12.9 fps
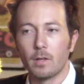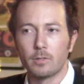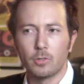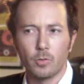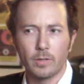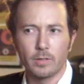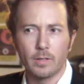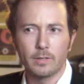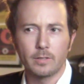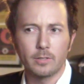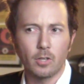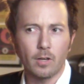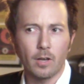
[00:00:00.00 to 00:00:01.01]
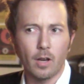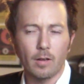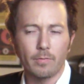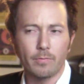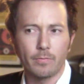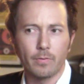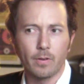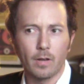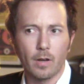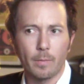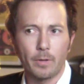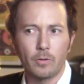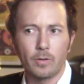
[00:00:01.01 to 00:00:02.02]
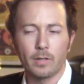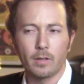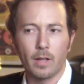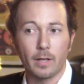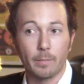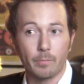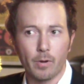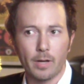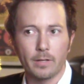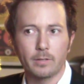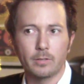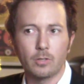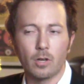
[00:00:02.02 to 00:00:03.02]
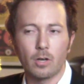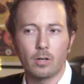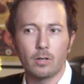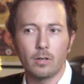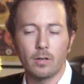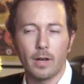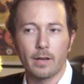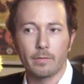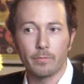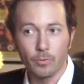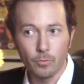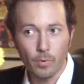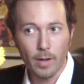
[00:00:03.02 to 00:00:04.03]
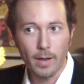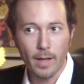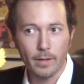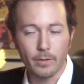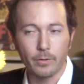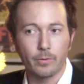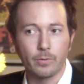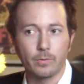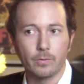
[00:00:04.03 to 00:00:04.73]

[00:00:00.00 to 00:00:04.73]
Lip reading: So it started off appearing like a bright star, and it flew right at you.